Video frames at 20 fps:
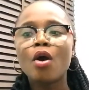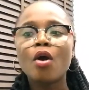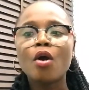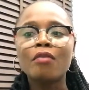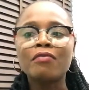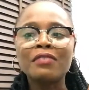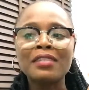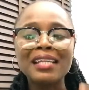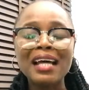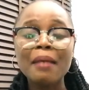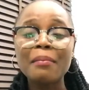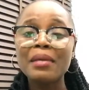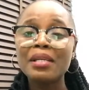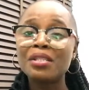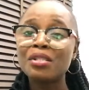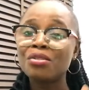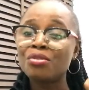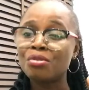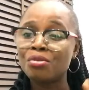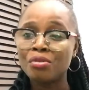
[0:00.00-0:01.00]
of
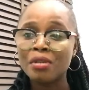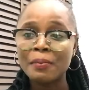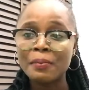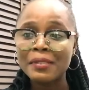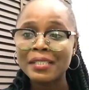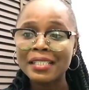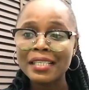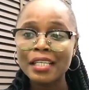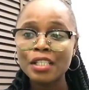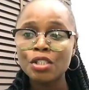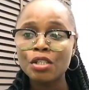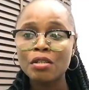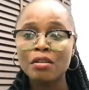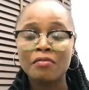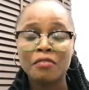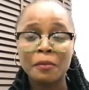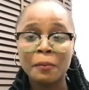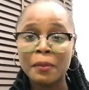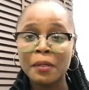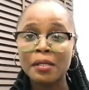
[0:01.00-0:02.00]
damaging the reputation
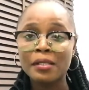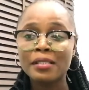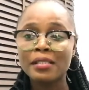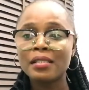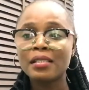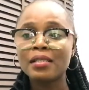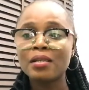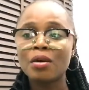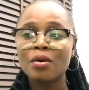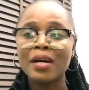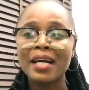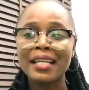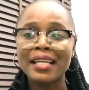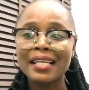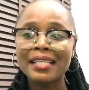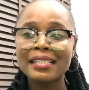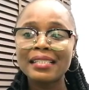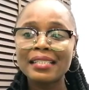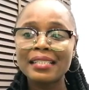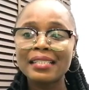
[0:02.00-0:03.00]
of a person or an
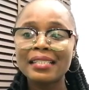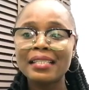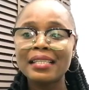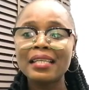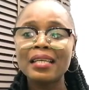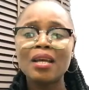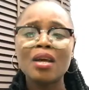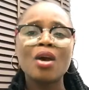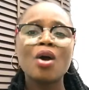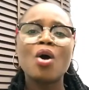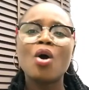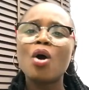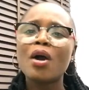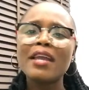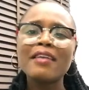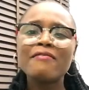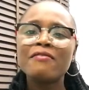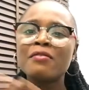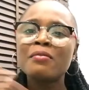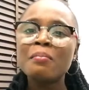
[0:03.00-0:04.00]
entity,
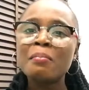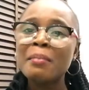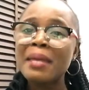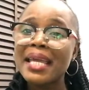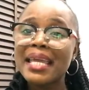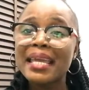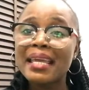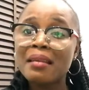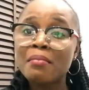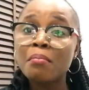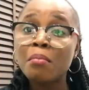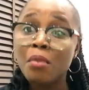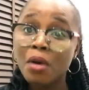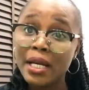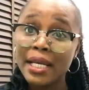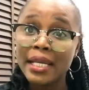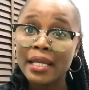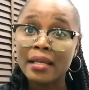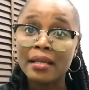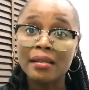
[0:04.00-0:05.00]
or even making
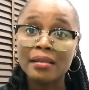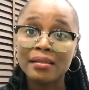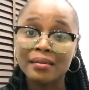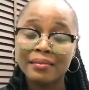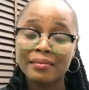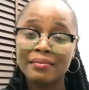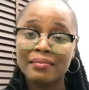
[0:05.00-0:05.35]
money